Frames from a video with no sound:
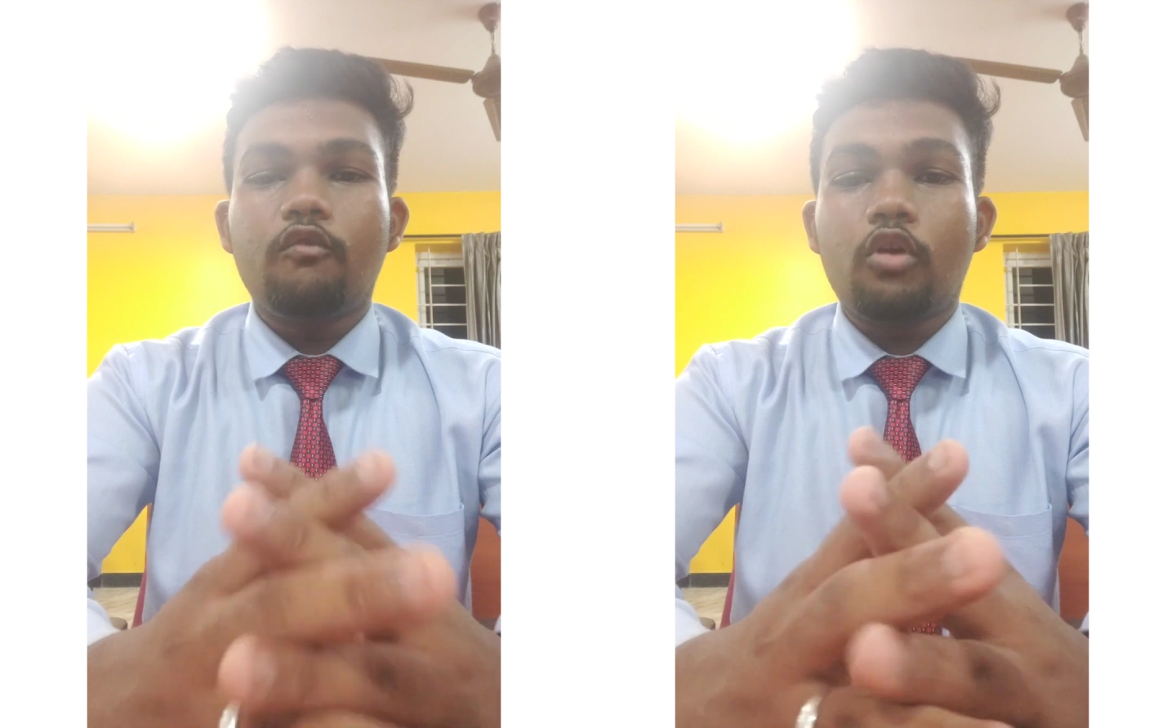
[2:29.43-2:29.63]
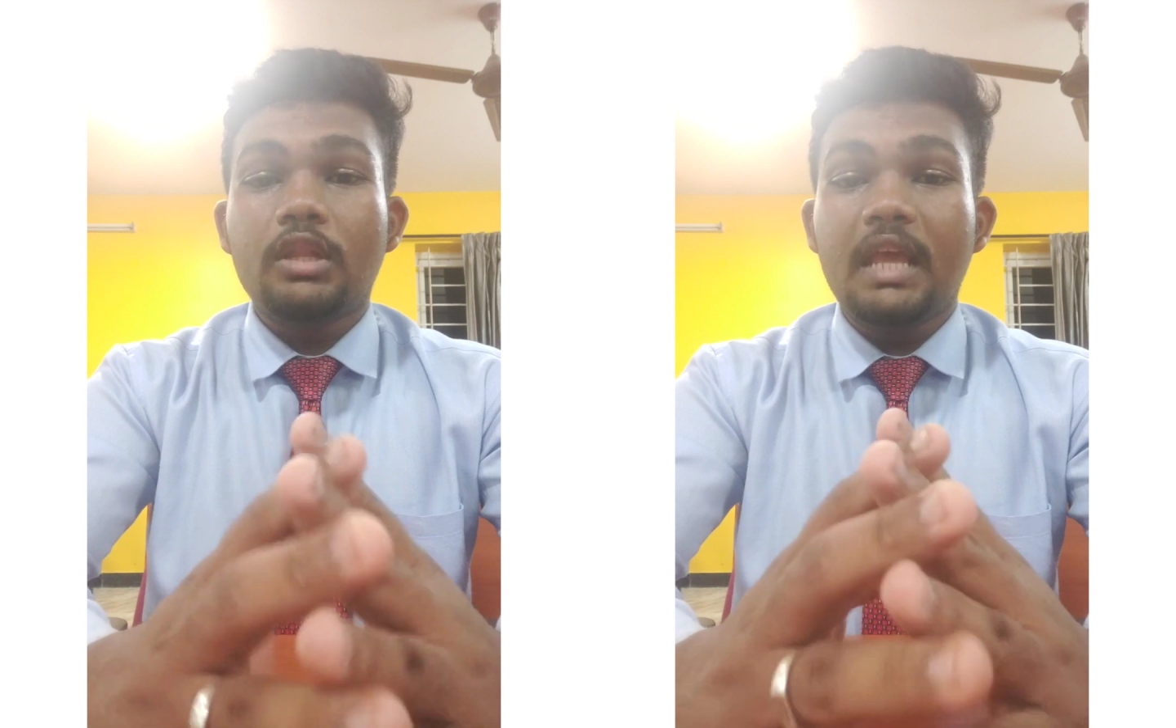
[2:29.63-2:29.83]

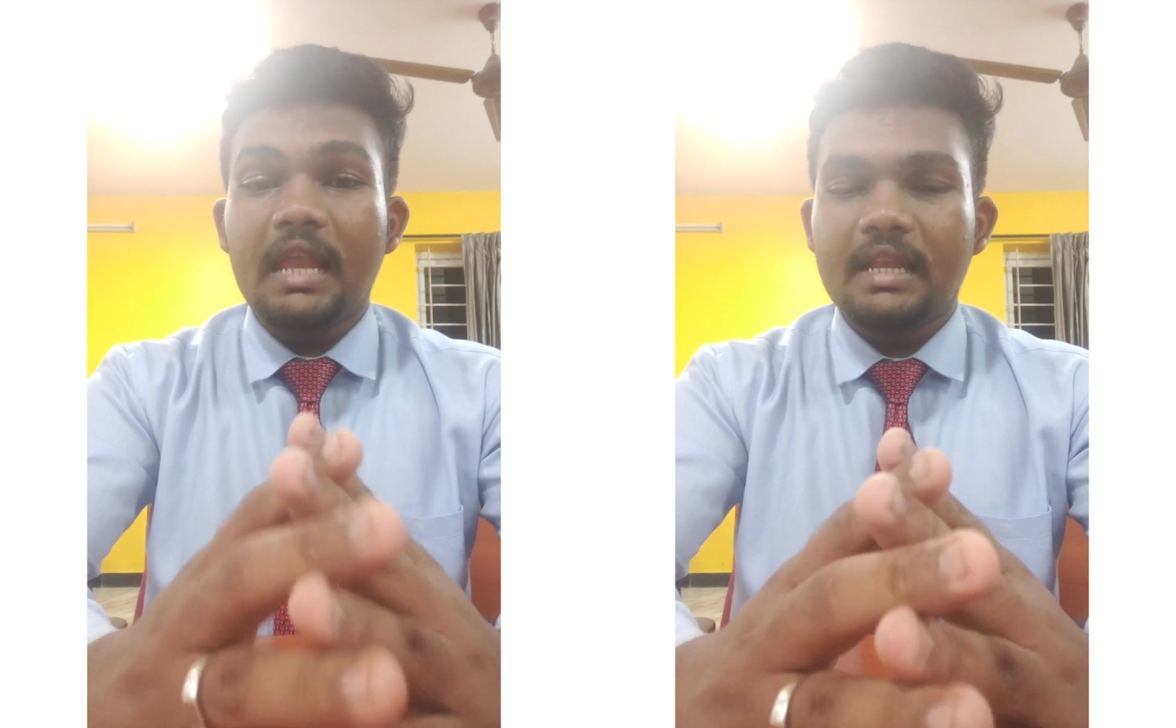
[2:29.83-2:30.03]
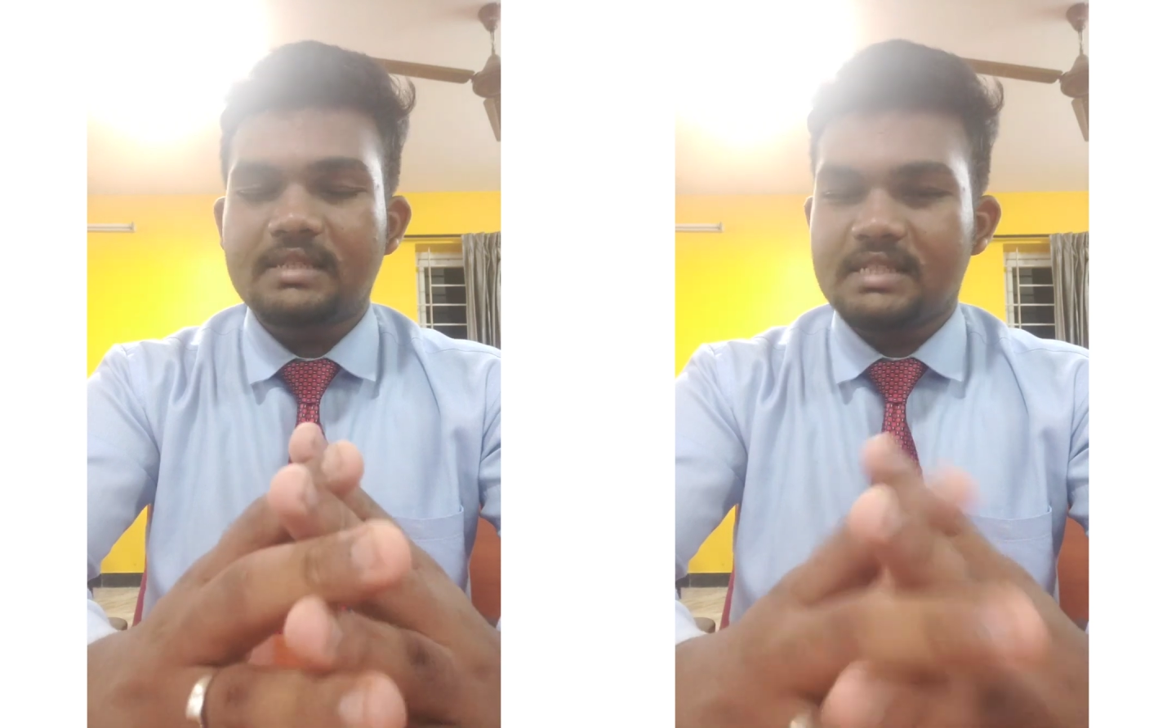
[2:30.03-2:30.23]
for the
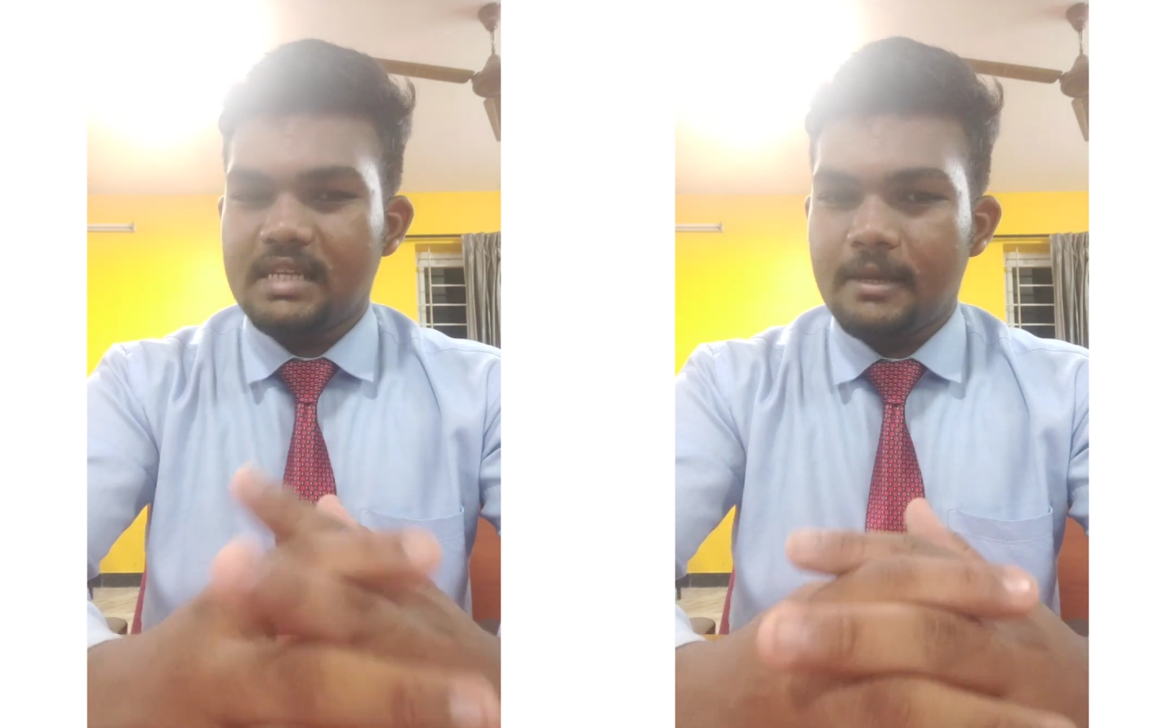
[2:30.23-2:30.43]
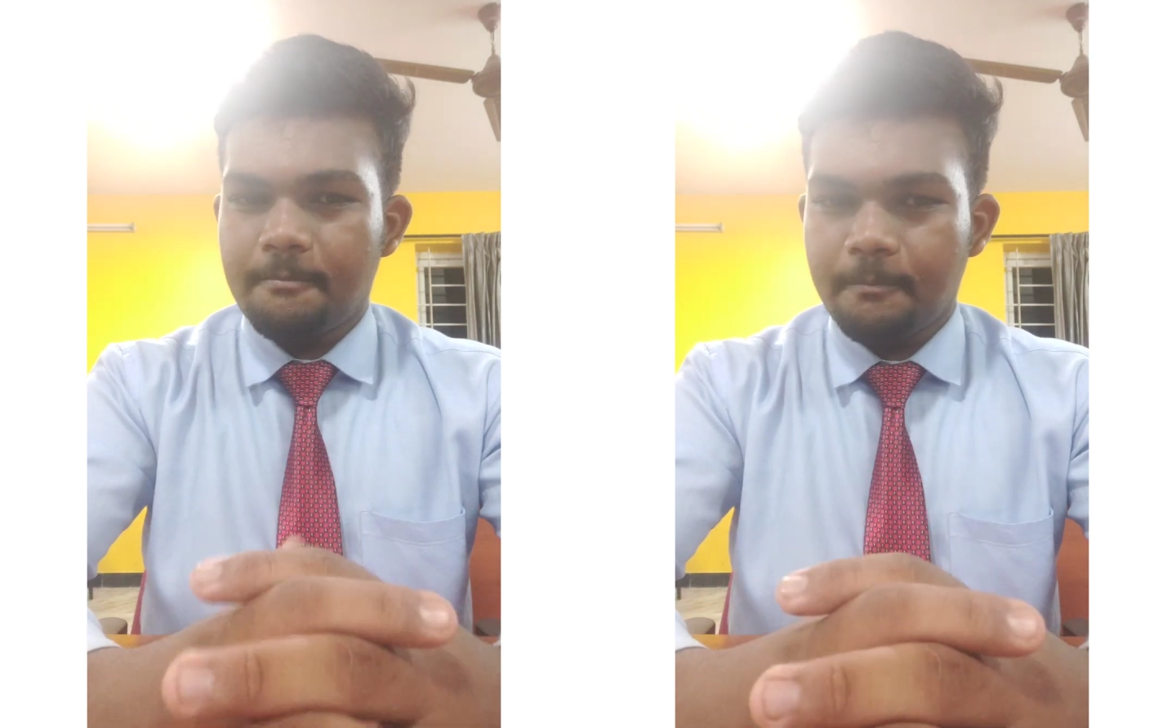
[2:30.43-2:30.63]
industry.